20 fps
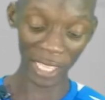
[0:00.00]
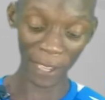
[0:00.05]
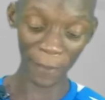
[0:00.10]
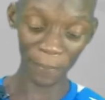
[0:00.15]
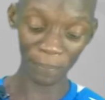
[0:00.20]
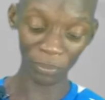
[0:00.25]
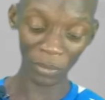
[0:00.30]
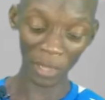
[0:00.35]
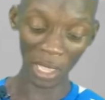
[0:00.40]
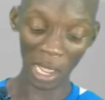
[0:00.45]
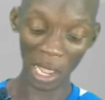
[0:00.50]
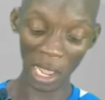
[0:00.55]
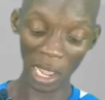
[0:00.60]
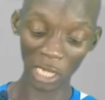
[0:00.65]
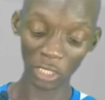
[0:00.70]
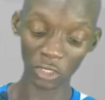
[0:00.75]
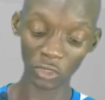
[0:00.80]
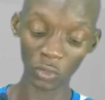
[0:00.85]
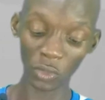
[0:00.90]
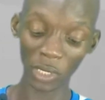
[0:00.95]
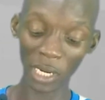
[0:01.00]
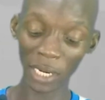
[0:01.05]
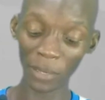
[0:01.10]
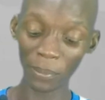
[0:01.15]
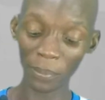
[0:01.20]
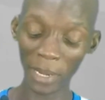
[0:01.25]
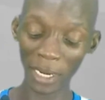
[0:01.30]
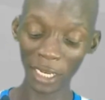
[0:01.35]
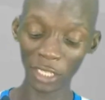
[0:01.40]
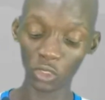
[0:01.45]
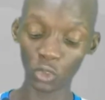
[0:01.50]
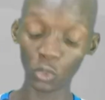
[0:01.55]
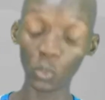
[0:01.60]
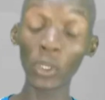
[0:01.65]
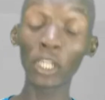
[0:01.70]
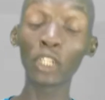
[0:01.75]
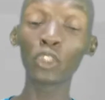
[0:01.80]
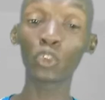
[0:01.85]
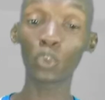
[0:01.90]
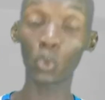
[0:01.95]
game Turan managed to
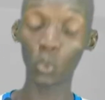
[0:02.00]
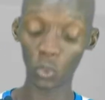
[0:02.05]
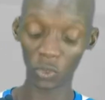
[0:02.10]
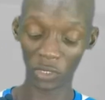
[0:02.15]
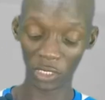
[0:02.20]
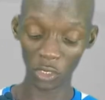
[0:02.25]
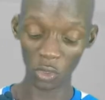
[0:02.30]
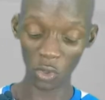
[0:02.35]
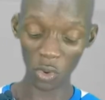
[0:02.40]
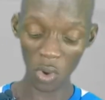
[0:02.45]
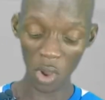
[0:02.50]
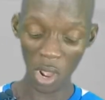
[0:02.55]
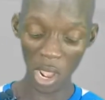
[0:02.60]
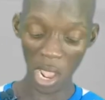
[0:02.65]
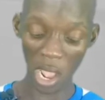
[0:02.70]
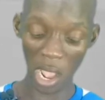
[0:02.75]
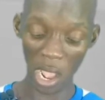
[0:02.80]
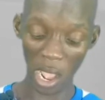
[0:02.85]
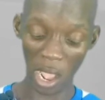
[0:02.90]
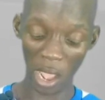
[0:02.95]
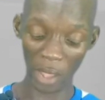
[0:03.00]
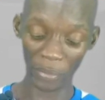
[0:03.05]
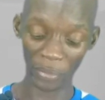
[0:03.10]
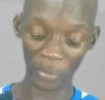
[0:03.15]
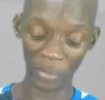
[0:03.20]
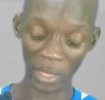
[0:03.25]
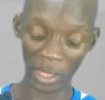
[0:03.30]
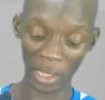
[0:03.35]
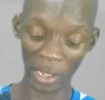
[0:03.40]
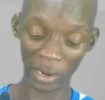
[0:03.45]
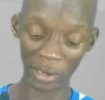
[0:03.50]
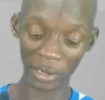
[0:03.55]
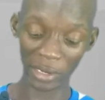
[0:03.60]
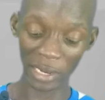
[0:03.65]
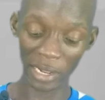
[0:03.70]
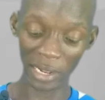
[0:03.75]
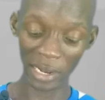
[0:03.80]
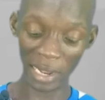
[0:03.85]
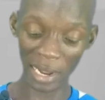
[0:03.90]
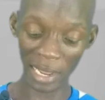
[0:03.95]
win 2-0, and
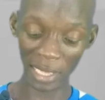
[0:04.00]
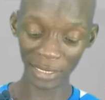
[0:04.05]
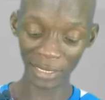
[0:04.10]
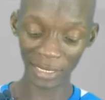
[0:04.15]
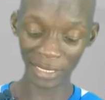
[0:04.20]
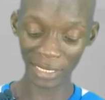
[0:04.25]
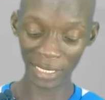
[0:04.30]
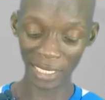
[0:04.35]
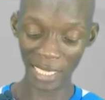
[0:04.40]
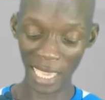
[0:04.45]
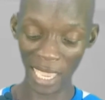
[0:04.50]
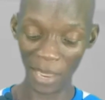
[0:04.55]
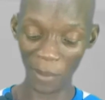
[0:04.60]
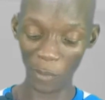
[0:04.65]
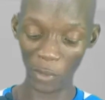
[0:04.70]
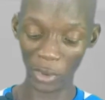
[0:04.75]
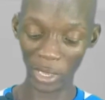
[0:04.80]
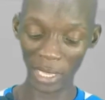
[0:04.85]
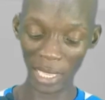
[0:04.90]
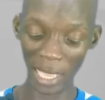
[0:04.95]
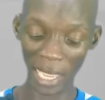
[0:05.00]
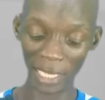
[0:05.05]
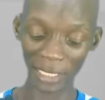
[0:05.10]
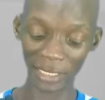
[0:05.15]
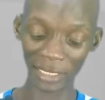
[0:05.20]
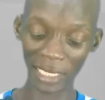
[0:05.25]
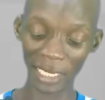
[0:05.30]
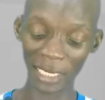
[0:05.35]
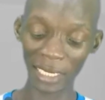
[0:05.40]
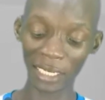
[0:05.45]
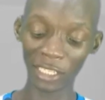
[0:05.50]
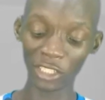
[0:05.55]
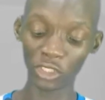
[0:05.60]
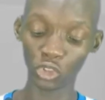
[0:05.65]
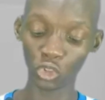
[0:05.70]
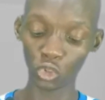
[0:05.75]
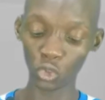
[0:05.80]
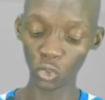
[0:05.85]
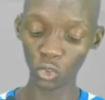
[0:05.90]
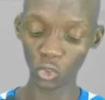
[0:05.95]
the last game here it ended
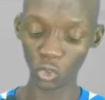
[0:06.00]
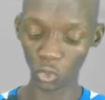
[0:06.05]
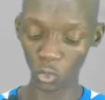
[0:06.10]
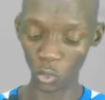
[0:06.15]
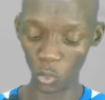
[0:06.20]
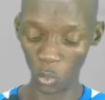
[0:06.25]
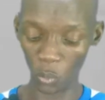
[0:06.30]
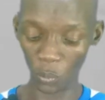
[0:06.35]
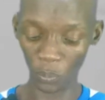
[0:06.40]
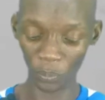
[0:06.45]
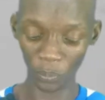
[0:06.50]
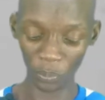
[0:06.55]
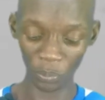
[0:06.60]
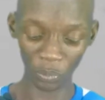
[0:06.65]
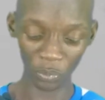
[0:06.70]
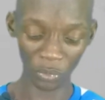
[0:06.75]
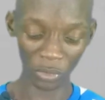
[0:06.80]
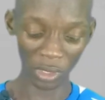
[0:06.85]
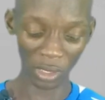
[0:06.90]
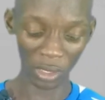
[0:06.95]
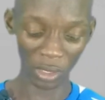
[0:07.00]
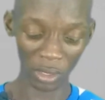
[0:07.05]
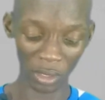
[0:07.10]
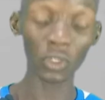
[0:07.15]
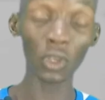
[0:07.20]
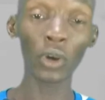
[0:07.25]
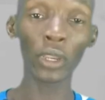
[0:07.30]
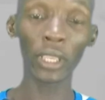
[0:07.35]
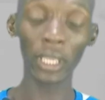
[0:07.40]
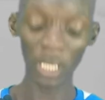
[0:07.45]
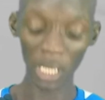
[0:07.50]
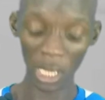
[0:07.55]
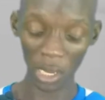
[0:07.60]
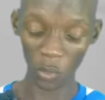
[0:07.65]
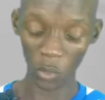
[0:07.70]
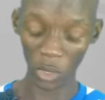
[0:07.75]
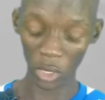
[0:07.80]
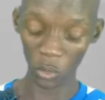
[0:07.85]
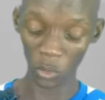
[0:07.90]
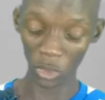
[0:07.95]
2-2. So
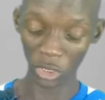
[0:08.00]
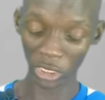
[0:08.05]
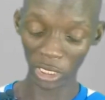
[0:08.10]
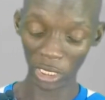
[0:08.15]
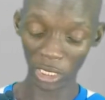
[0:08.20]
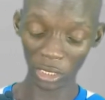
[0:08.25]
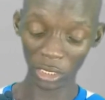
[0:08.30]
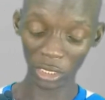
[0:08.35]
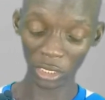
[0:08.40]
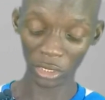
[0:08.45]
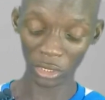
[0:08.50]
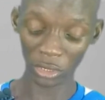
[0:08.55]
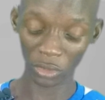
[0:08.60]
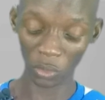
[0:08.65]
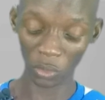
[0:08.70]
here when we check